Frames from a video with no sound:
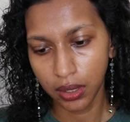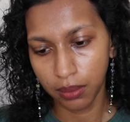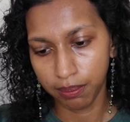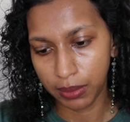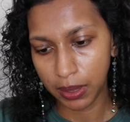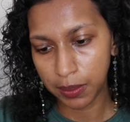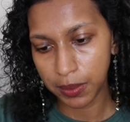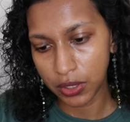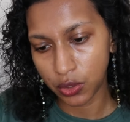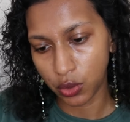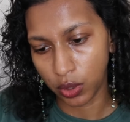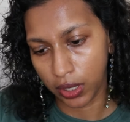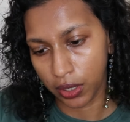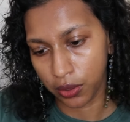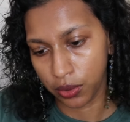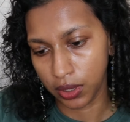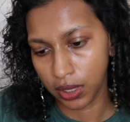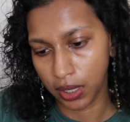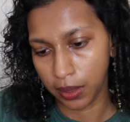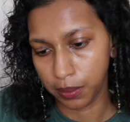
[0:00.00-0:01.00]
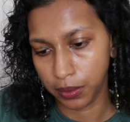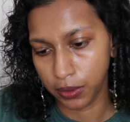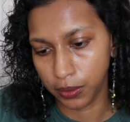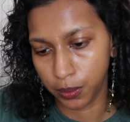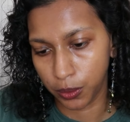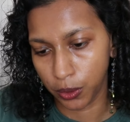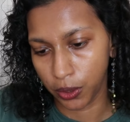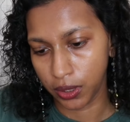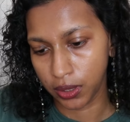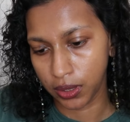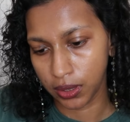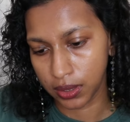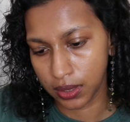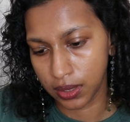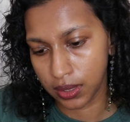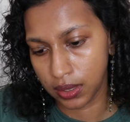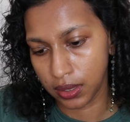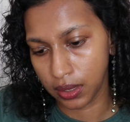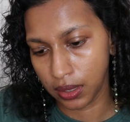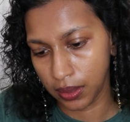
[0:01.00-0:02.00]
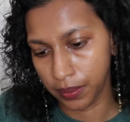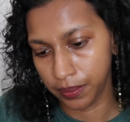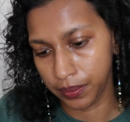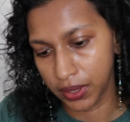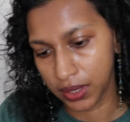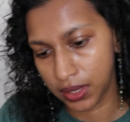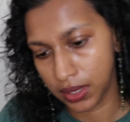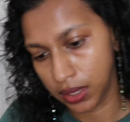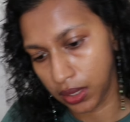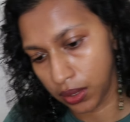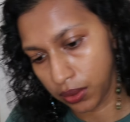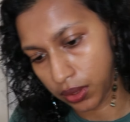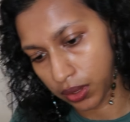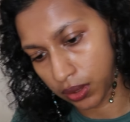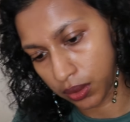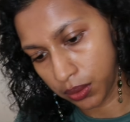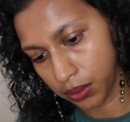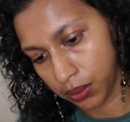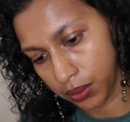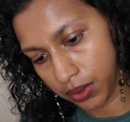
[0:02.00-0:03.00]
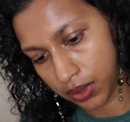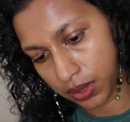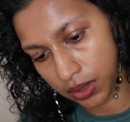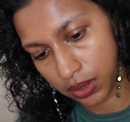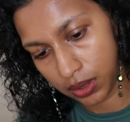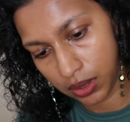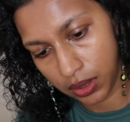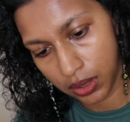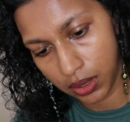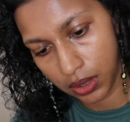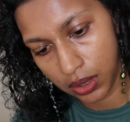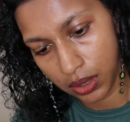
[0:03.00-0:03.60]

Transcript: Maybe try out a couple of products. Let's see how that goes.